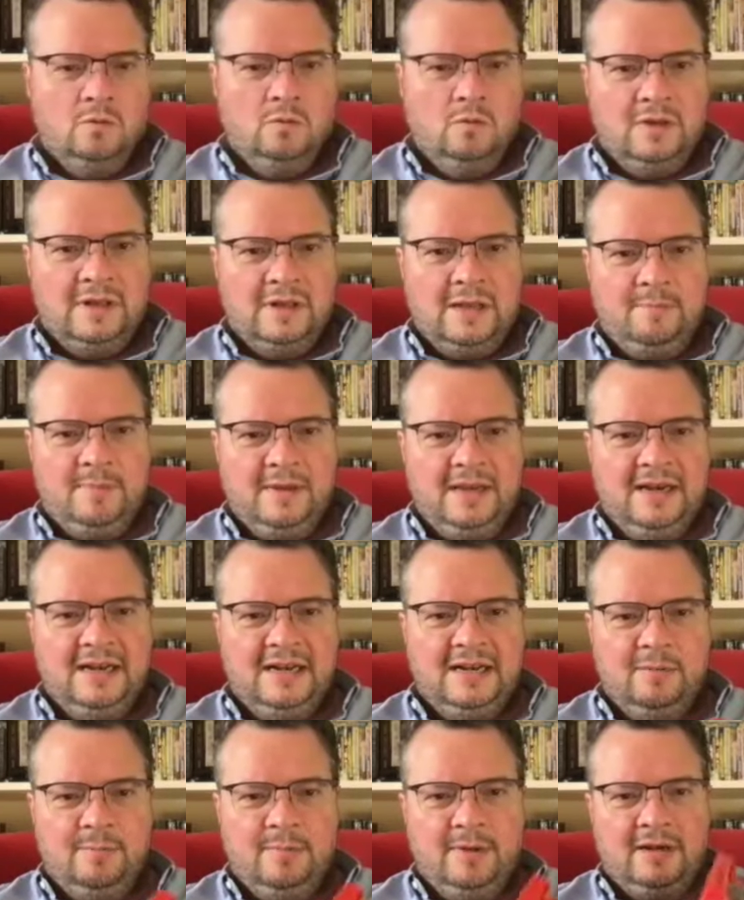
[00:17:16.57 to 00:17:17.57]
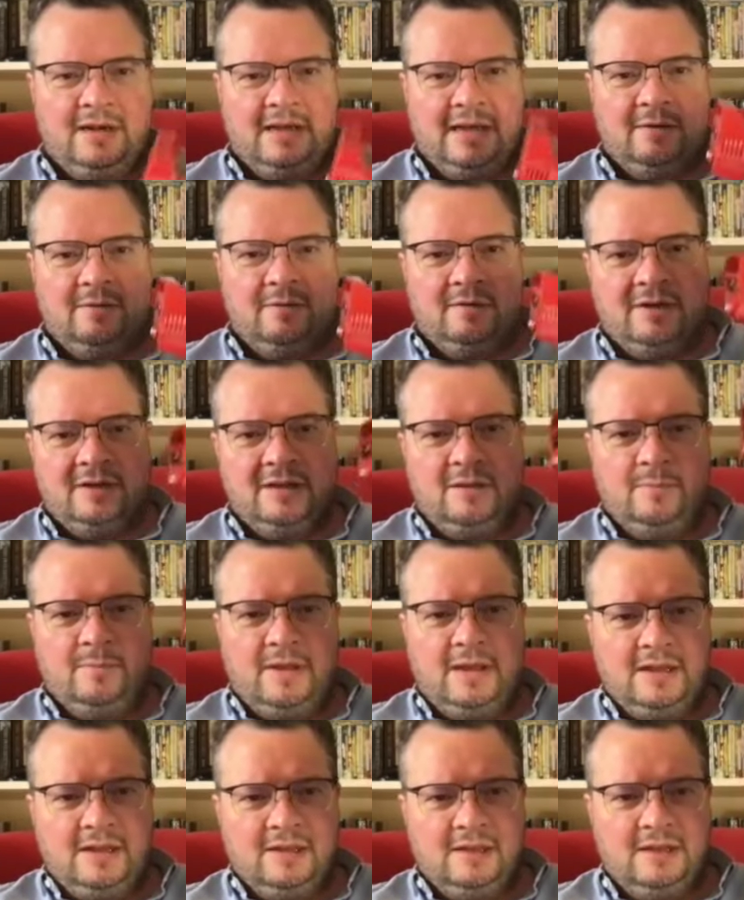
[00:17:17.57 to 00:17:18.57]
would that be a little bit like what's on the
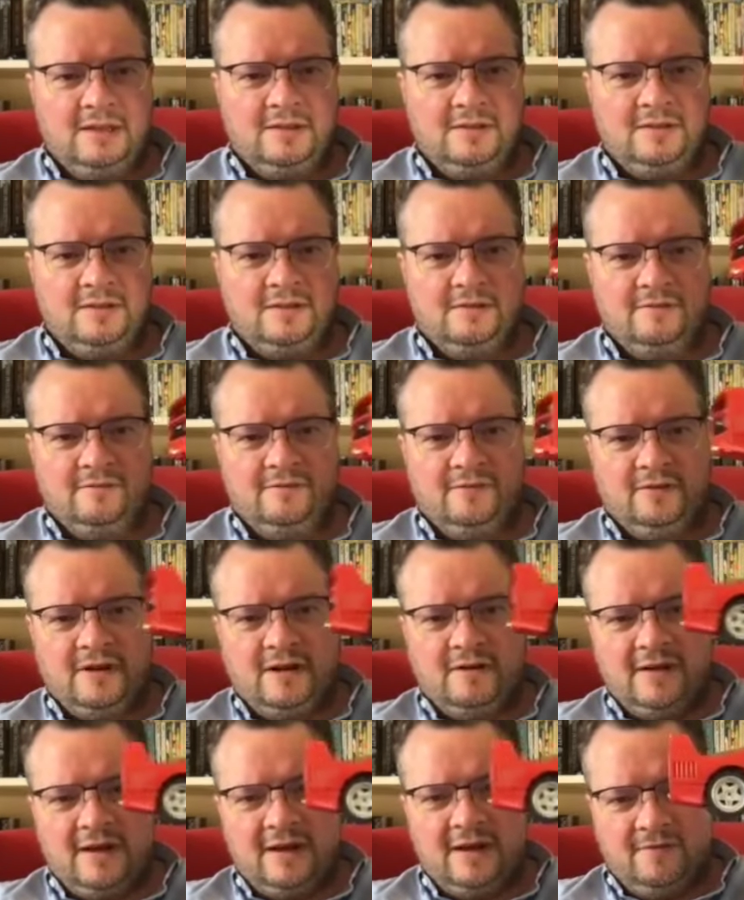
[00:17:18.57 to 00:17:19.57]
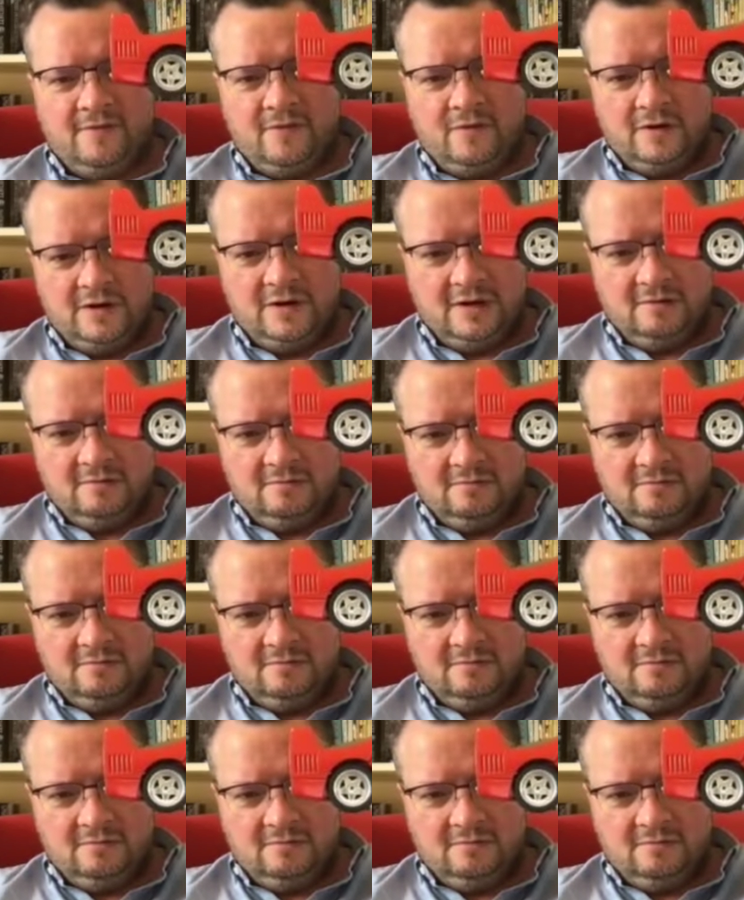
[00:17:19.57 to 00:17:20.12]
back of this Ferrari F40?